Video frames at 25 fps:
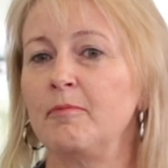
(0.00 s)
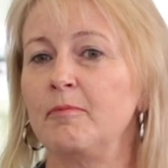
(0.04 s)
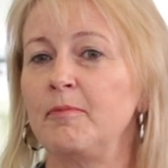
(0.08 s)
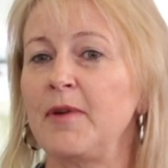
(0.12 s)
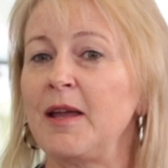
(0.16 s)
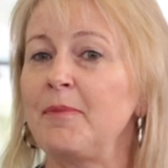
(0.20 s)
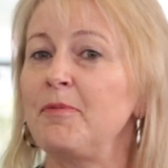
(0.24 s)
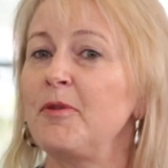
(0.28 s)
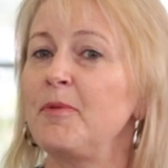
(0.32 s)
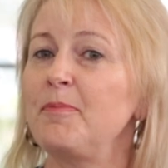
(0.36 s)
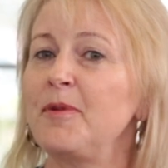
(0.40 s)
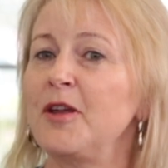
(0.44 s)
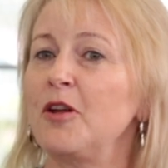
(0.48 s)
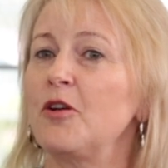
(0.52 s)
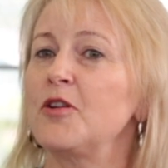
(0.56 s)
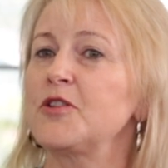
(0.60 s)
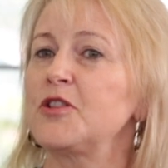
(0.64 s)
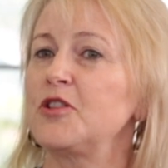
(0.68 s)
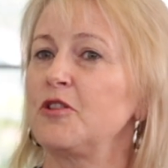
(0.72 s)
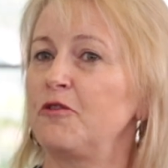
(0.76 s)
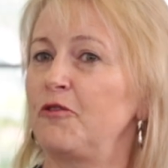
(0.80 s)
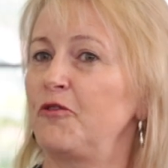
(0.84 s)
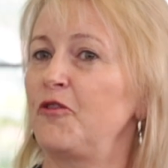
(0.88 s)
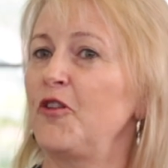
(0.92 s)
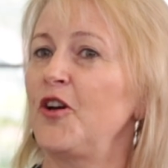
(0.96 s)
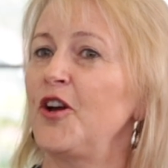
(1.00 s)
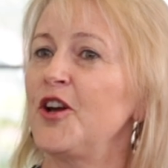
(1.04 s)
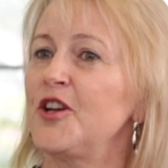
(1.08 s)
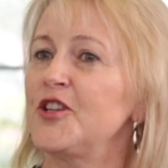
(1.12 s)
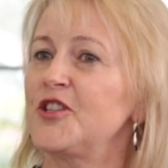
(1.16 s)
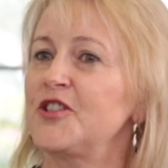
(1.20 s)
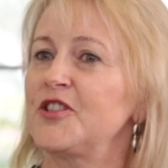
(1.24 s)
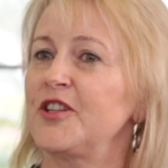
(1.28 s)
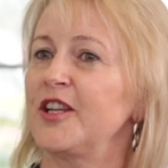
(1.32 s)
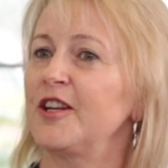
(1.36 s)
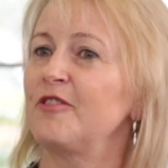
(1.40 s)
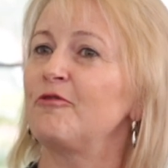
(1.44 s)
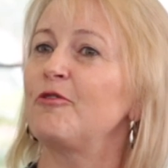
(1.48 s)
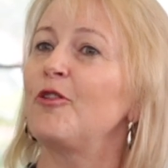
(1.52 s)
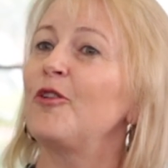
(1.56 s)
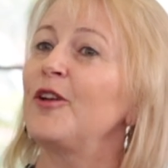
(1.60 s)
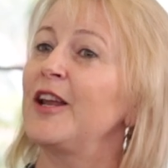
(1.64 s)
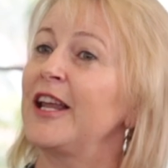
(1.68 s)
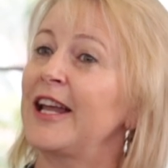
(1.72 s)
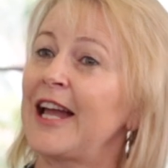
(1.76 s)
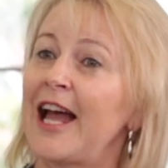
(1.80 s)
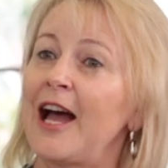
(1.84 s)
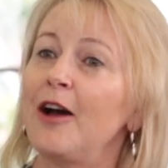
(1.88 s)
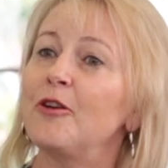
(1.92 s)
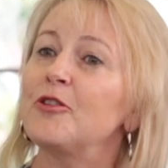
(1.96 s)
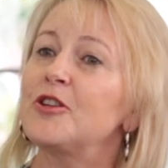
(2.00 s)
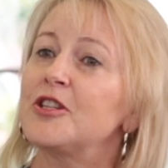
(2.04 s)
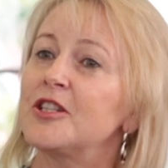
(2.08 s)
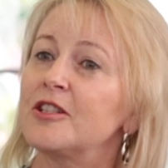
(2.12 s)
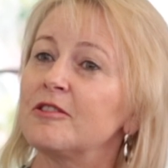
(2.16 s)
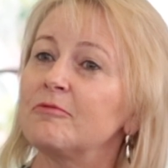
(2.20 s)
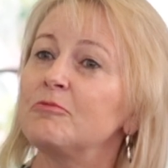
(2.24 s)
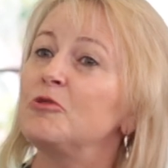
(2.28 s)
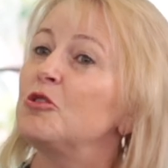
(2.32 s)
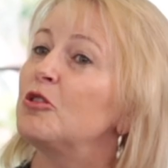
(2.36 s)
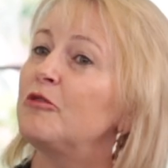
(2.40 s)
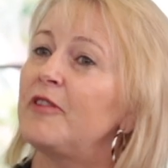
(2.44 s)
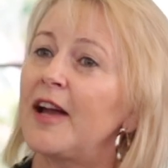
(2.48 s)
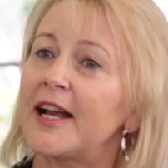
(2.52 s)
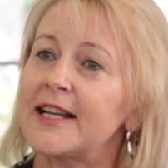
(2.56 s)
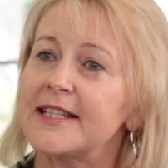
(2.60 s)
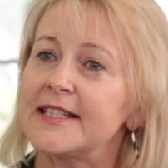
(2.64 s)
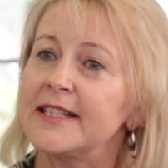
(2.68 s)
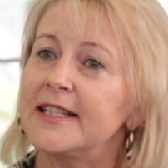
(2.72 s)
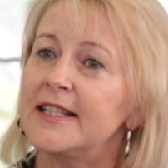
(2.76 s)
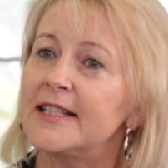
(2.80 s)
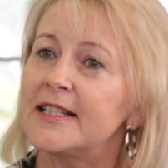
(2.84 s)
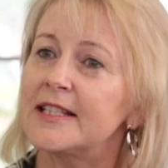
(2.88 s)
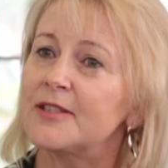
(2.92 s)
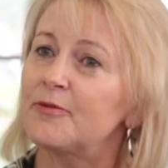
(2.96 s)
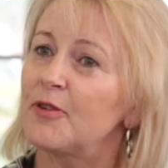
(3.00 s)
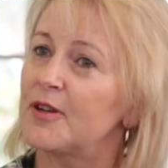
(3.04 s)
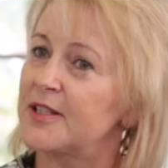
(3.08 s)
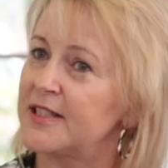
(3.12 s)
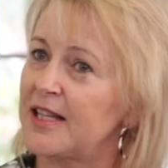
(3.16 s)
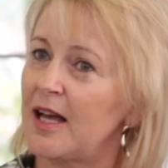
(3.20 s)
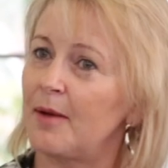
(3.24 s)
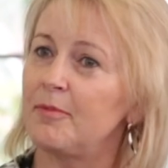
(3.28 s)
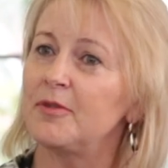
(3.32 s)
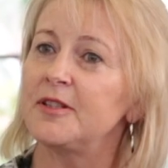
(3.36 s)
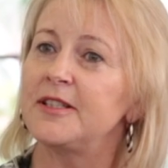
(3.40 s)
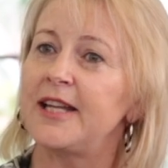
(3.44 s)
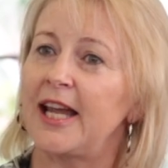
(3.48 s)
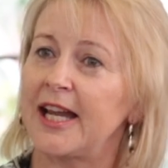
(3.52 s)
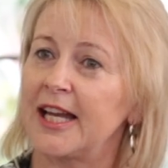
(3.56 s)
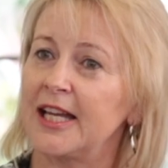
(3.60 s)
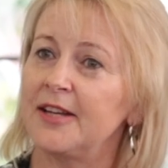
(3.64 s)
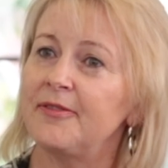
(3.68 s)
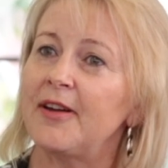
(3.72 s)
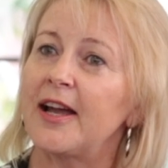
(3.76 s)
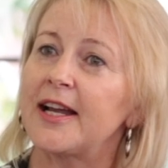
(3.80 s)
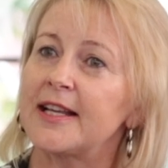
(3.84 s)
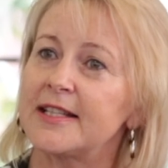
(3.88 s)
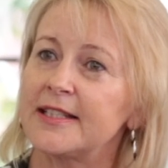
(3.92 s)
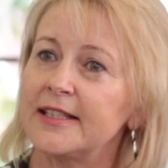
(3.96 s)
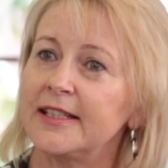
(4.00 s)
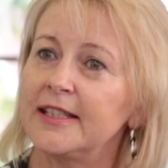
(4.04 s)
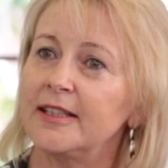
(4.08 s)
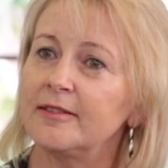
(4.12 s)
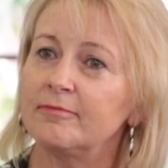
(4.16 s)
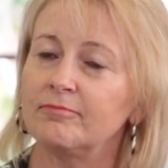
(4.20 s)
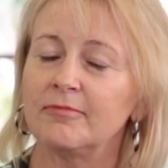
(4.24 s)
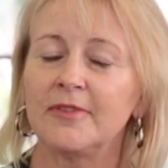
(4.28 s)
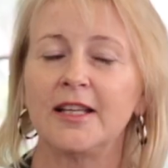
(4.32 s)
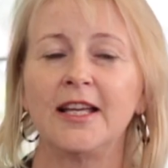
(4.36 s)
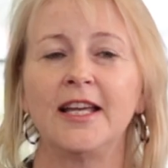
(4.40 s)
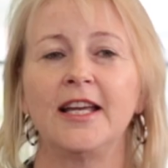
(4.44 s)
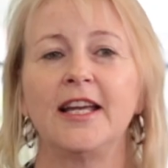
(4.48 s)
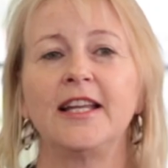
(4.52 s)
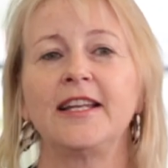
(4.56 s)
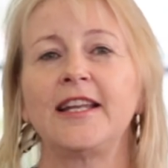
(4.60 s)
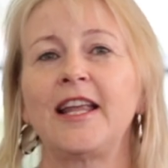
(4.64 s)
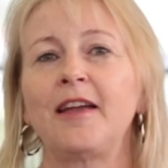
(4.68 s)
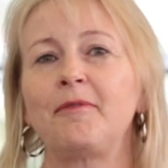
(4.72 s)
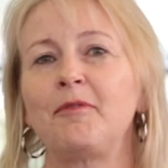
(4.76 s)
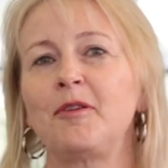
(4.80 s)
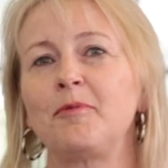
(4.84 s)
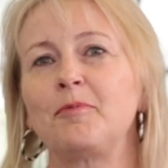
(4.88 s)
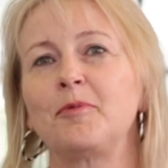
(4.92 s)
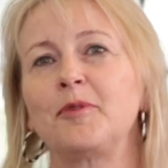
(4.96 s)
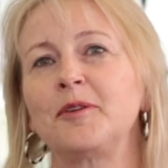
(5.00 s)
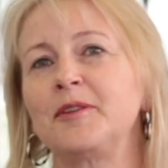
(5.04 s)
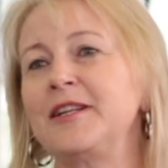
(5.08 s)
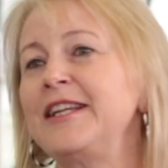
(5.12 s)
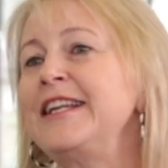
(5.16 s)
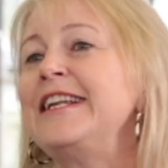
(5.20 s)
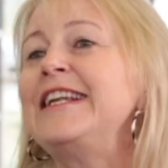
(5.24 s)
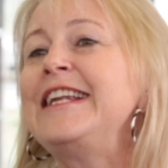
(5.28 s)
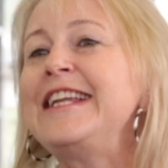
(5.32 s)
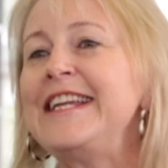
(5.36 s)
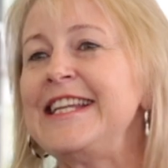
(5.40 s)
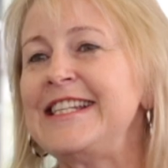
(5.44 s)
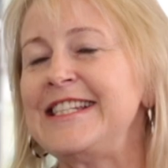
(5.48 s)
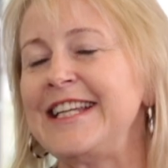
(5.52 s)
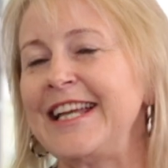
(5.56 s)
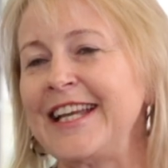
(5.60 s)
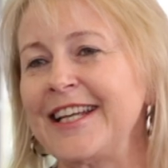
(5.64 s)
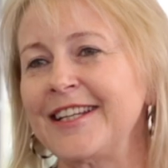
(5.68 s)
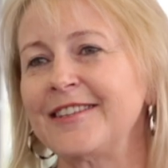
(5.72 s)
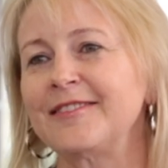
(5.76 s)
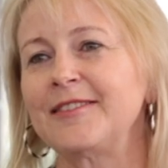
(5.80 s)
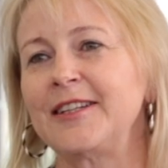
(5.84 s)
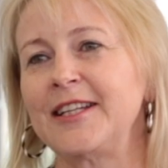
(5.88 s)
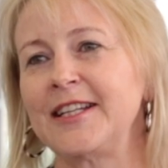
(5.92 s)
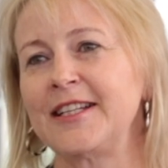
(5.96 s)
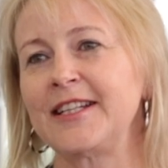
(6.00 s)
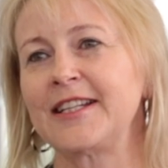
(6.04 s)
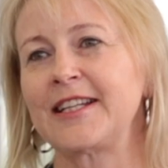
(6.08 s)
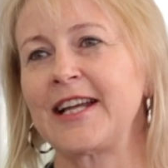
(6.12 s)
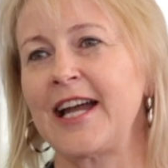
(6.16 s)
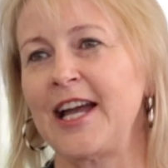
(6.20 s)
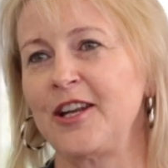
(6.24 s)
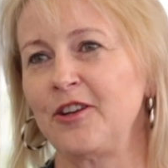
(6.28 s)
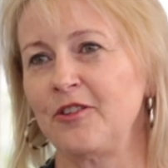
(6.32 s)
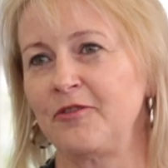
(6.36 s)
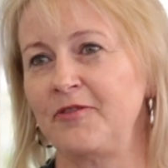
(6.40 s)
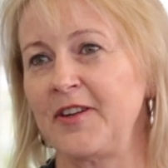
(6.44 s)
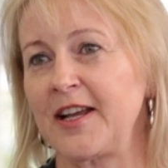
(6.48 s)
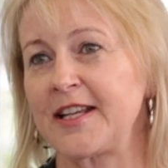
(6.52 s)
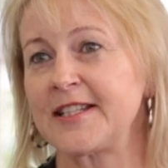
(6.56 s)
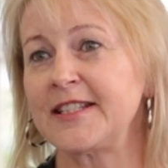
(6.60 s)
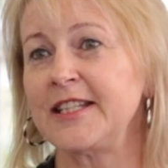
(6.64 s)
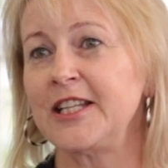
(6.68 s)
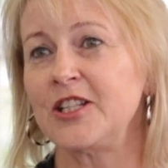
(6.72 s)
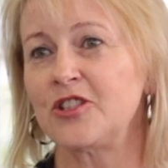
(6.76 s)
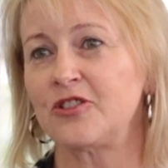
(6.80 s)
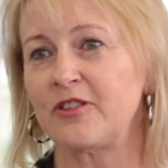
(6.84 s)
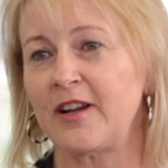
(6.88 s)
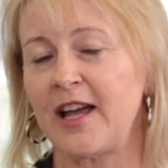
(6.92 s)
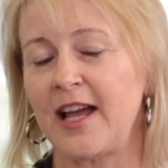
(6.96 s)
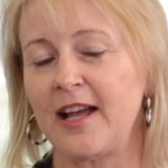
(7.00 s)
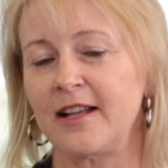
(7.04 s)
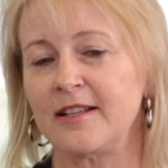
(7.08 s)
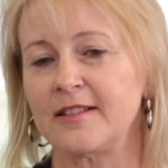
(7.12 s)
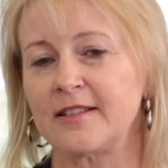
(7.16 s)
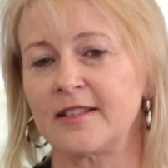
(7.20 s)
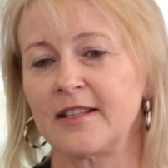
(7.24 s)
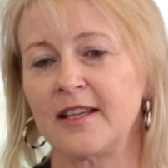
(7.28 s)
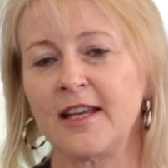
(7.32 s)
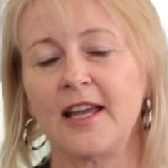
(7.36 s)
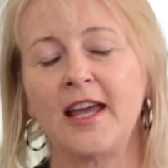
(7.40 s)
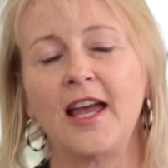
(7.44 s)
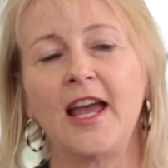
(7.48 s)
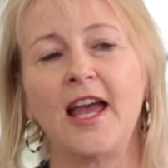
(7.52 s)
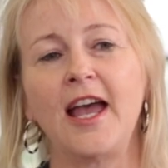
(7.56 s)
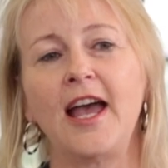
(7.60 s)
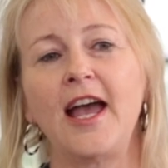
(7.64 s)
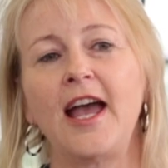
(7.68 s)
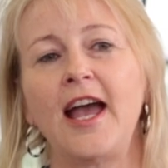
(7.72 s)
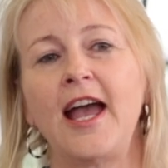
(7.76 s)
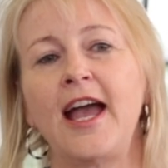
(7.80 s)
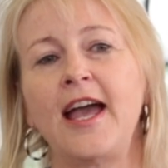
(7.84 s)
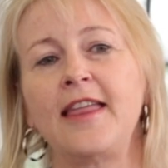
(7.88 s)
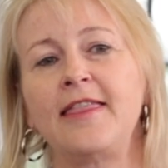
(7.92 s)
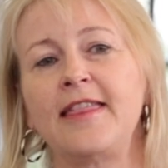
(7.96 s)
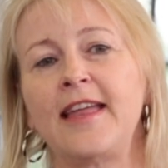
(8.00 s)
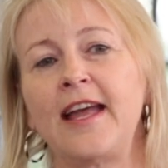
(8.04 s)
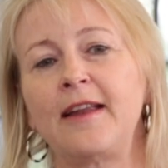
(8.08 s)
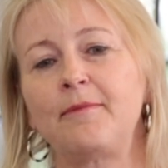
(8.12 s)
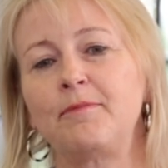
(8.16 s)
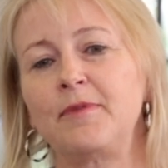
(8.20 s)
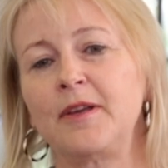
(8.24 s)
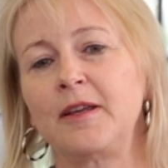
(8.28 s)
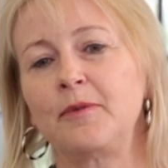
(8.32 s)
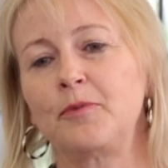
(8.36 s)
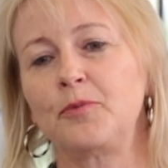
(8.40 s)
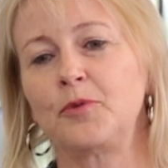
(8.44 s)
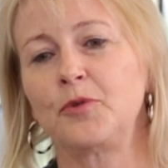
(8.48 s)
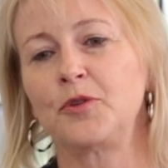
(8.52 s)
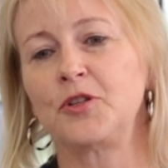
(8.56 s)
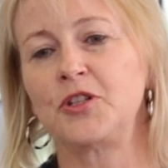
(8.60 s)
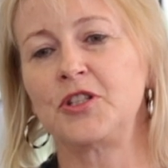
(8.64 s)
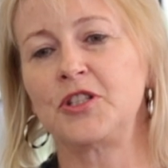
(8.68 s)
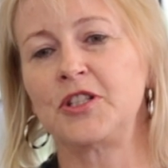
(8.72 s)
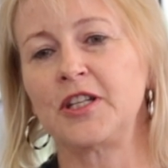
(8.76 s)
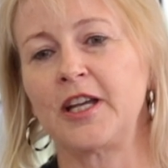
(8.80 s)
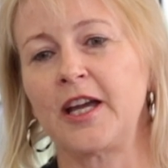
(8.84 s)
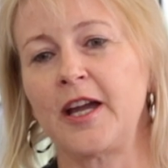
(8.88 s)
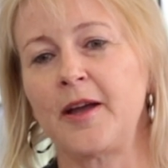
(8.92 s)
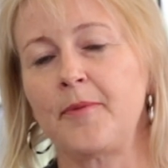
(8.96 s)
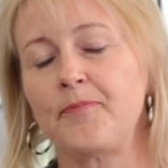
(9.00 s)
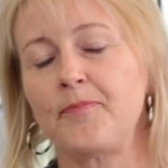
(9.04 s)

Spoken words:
maybe be also the first in rolling out new vaccines, for example, the Dengue vaccine, that we would be leading in kind of vaccine trials, and that we would